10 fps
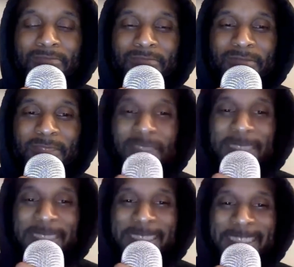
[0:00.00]

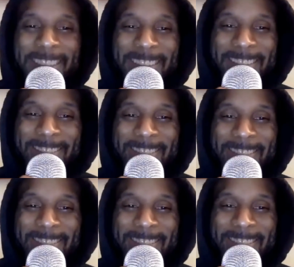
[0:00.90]

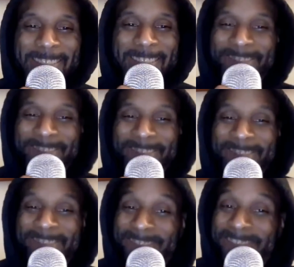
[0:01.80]

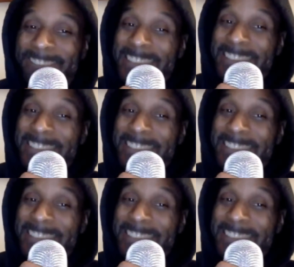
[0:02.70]
Nothing is said.